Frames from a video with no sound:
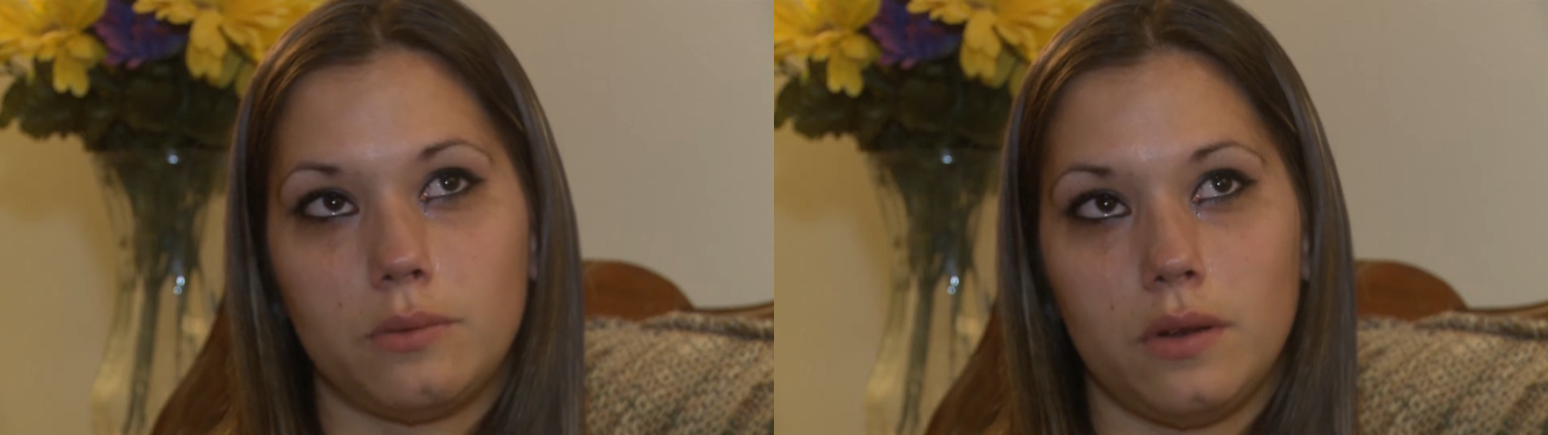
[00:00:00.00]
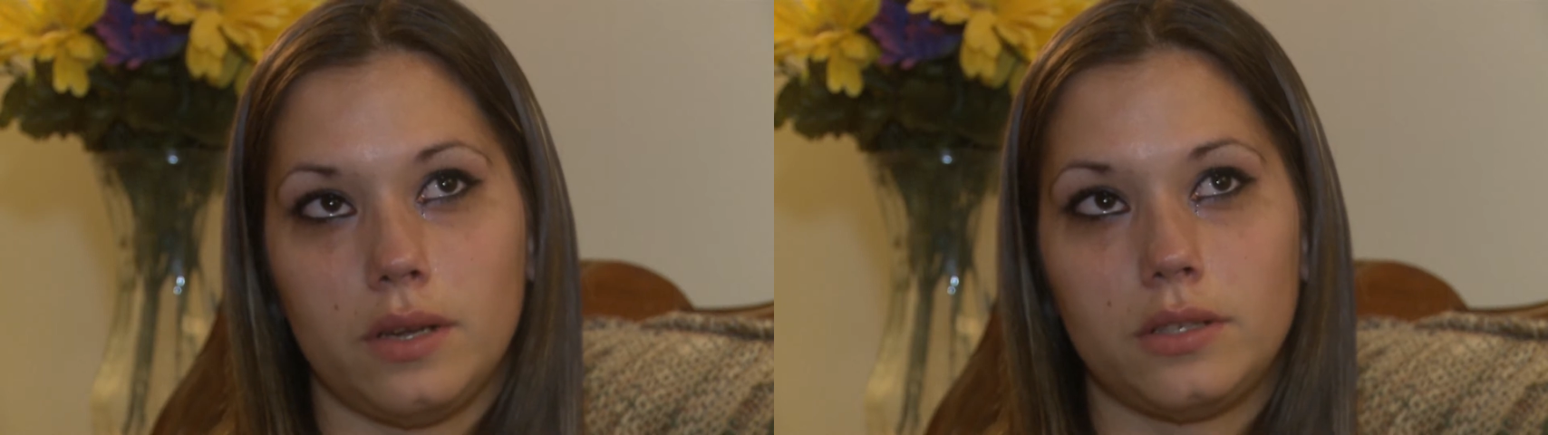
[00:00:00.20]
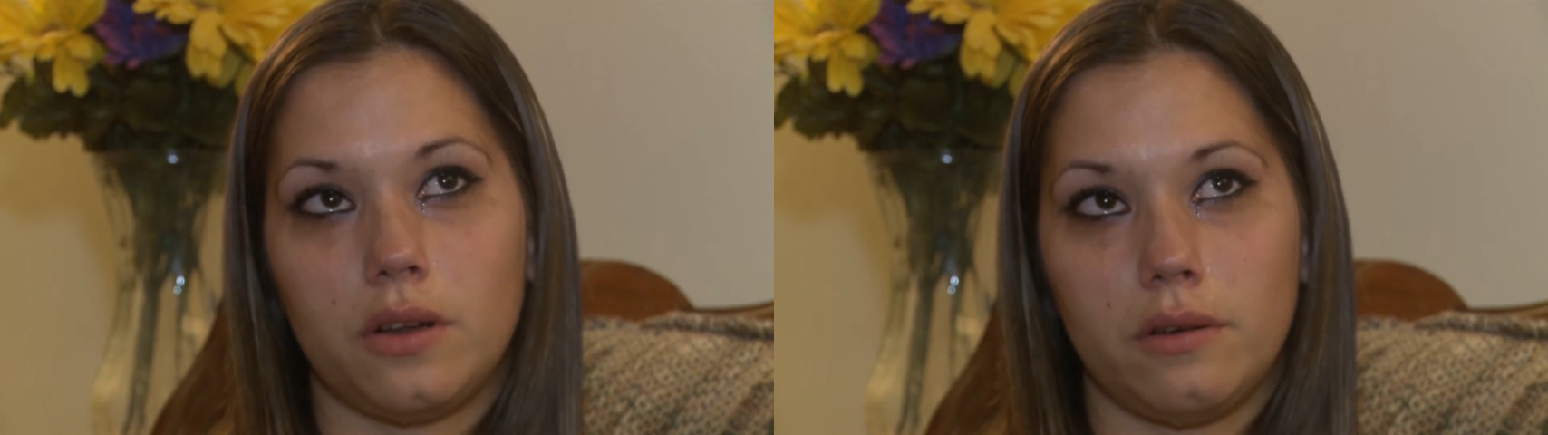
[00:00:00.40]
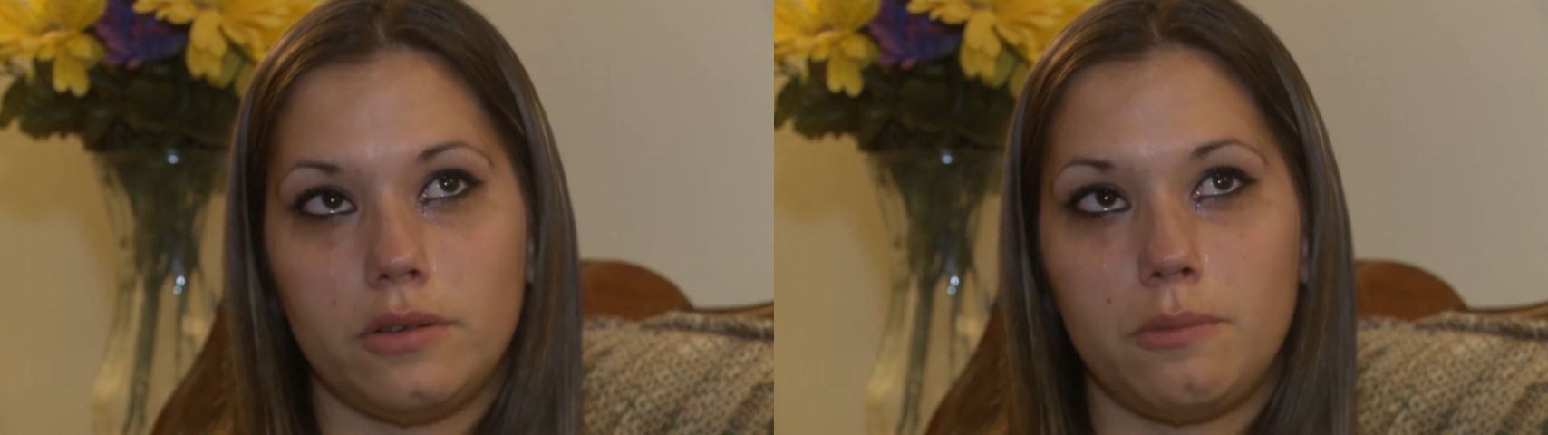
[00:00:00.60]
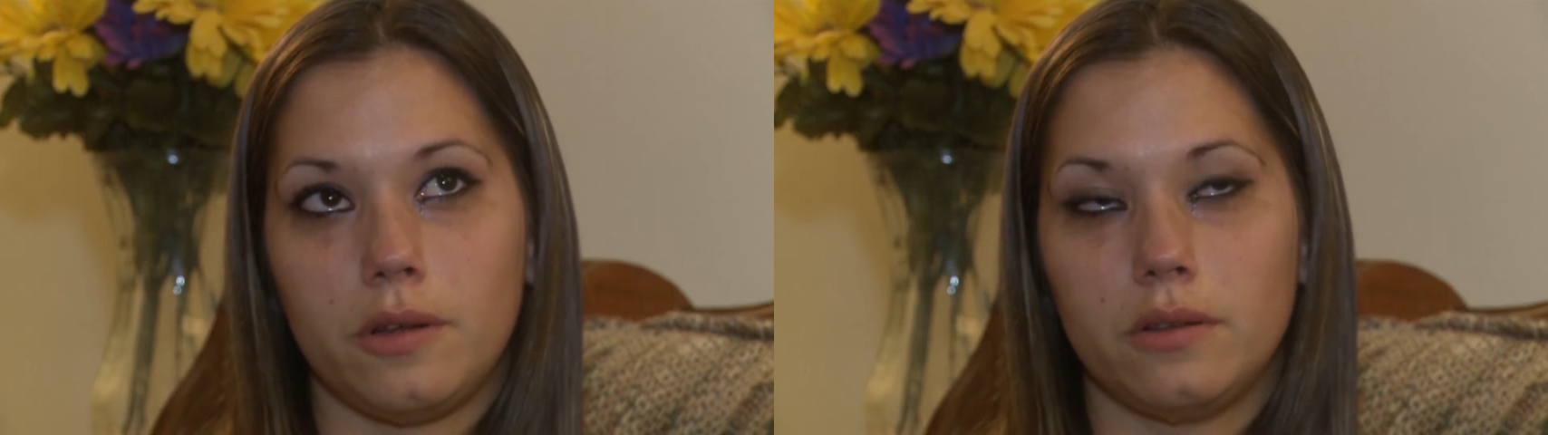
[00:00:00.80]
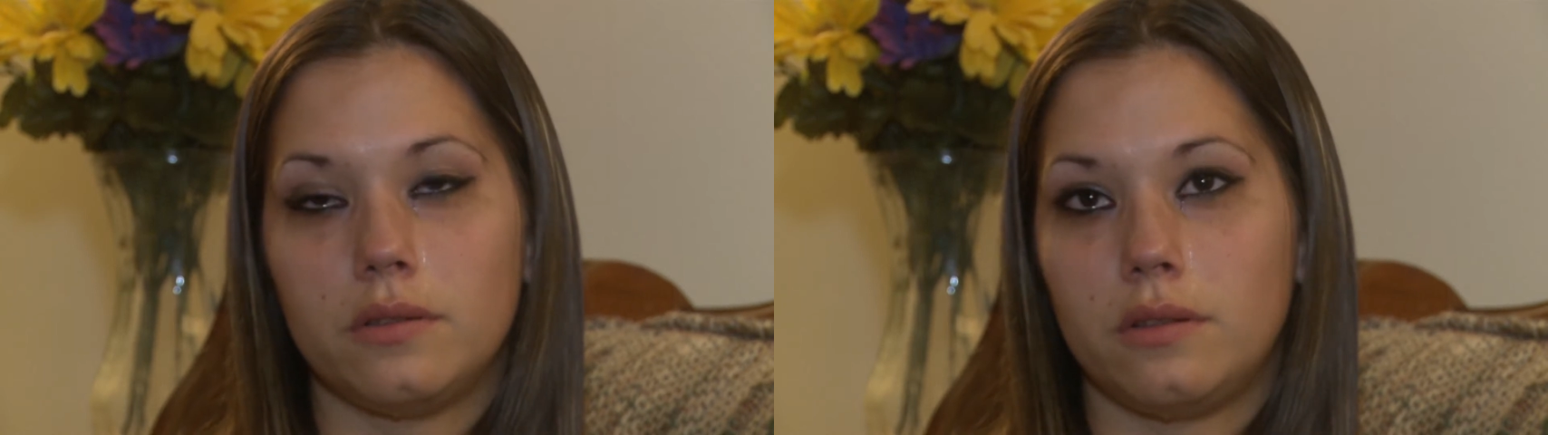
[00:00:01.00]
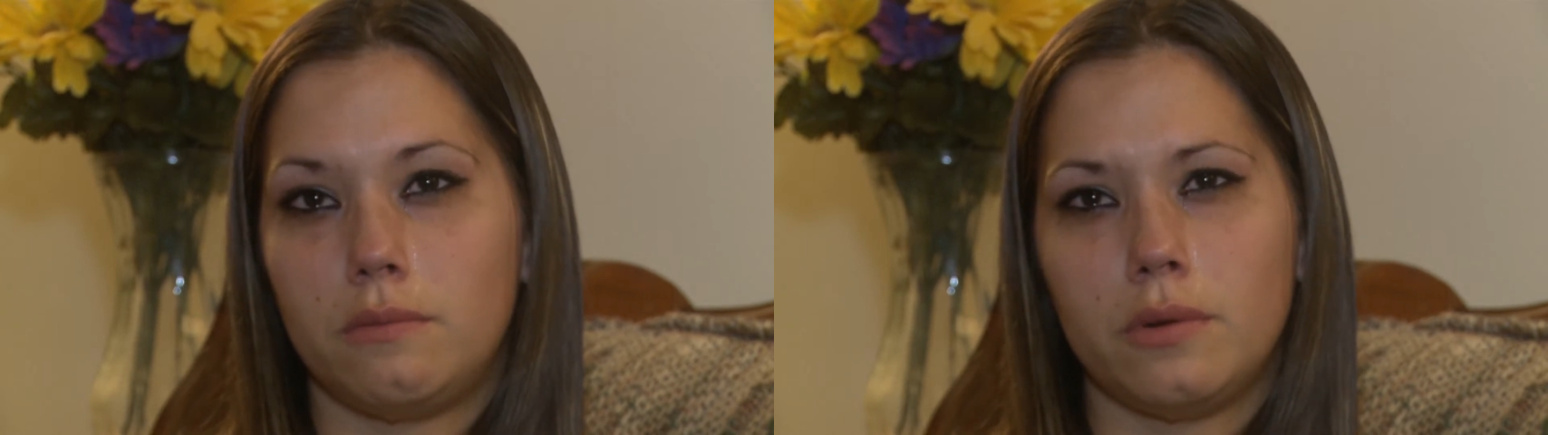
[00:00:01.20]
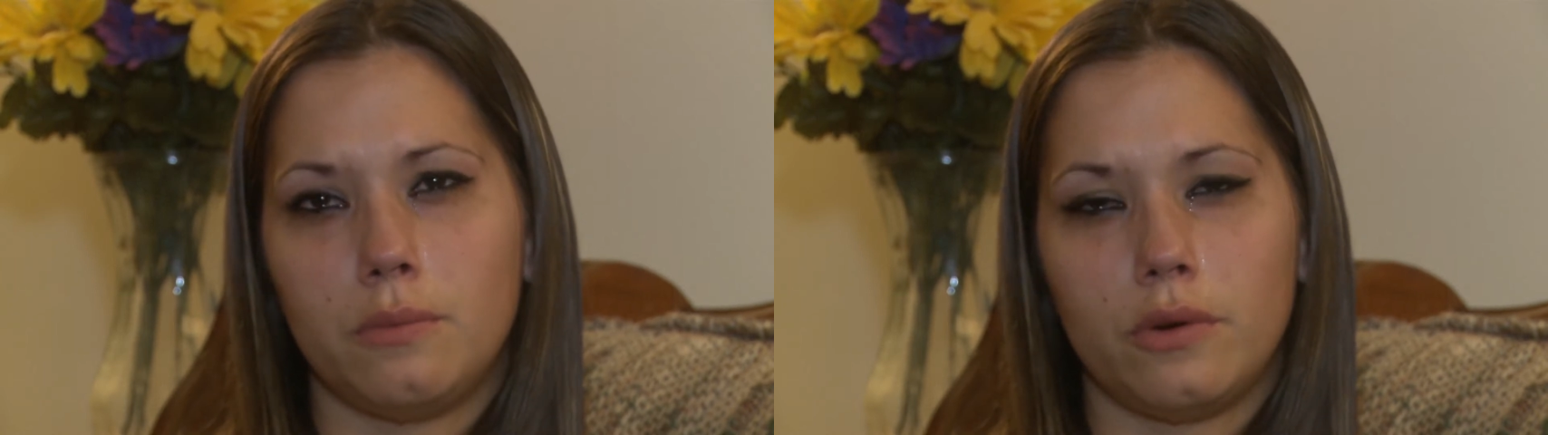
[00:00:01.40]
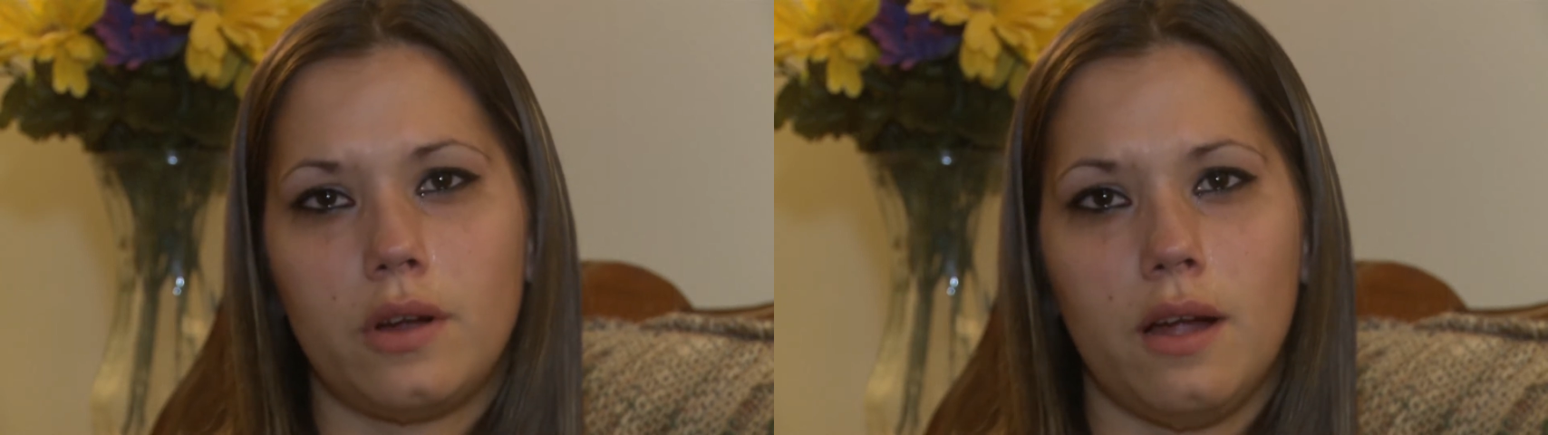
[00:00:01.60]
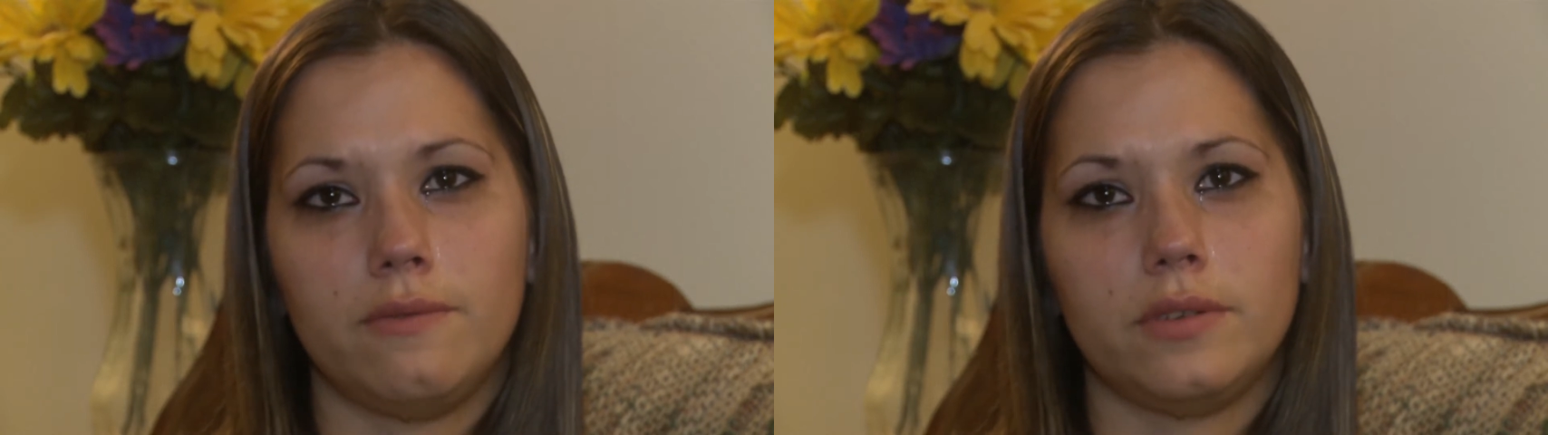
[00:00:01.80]
when I started to build a little bit more
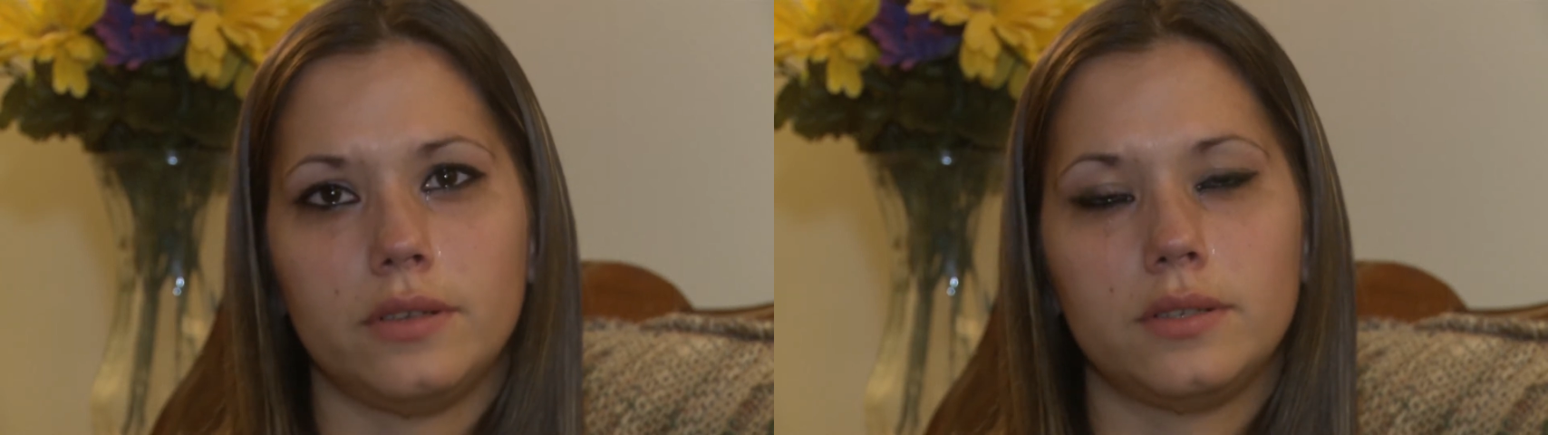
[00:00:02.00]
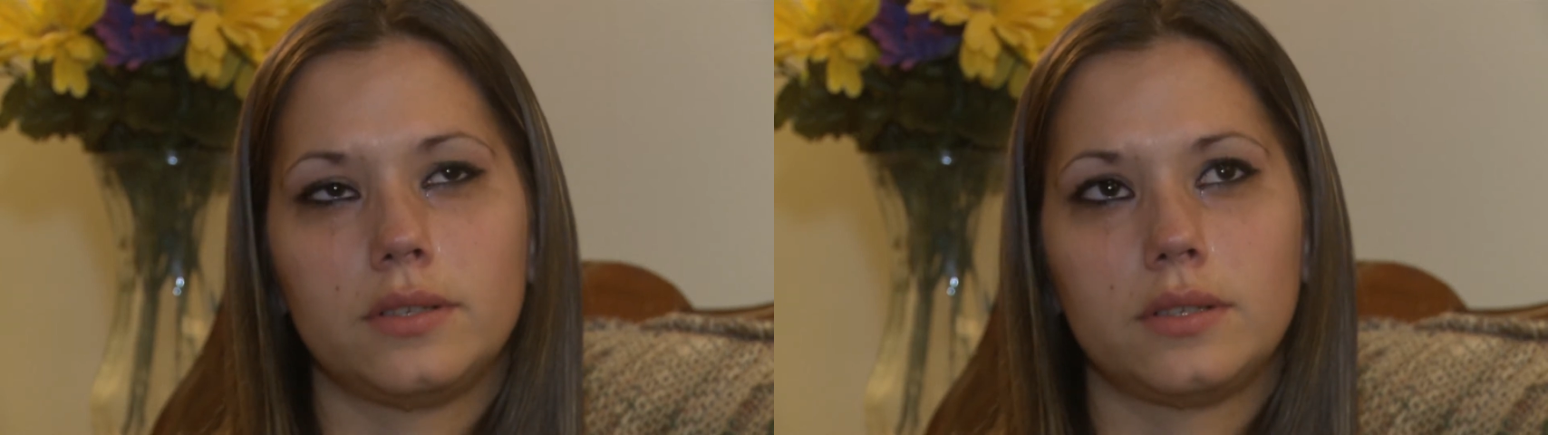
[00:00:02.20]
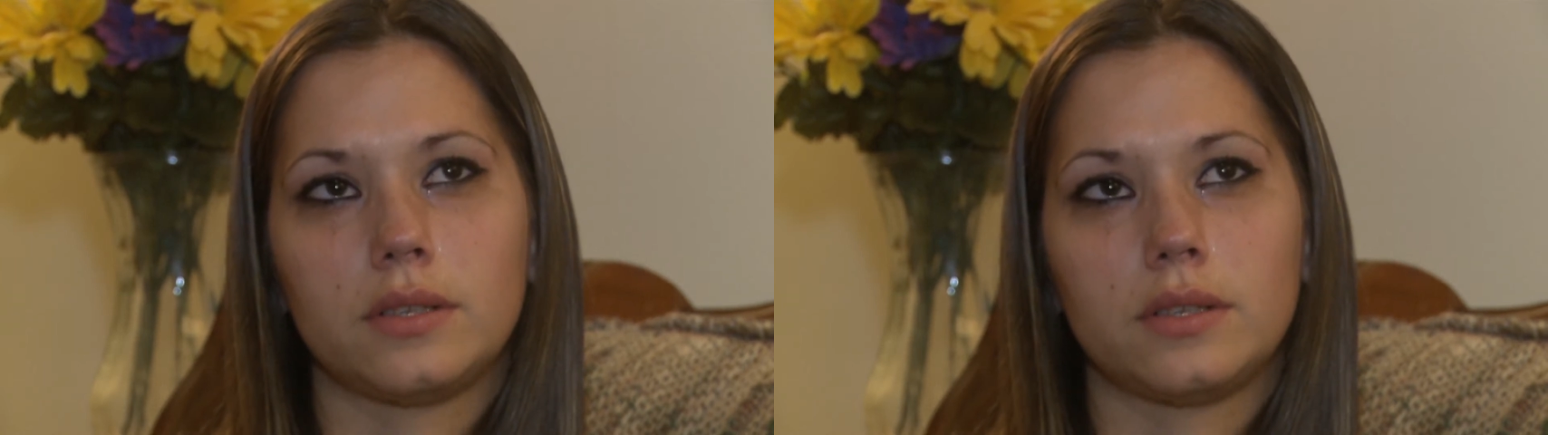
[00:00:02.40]
confidence